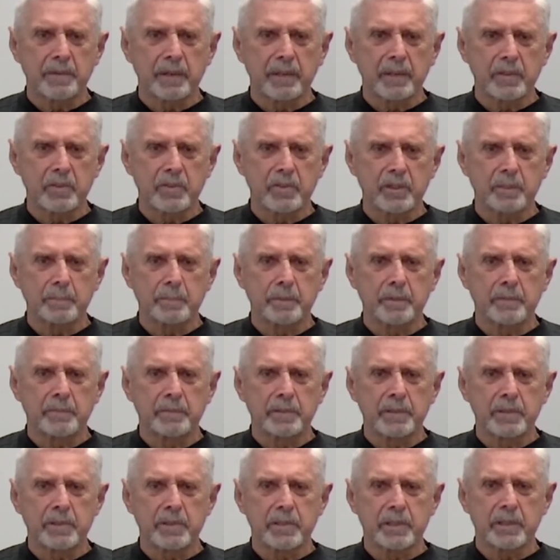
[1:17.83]
fellowship of
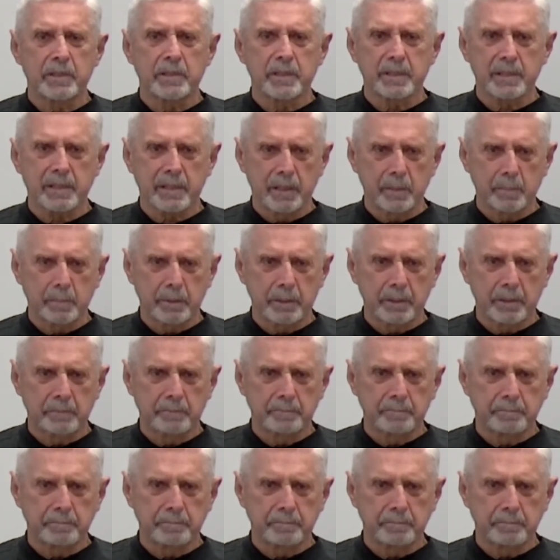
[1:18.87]
each other's company.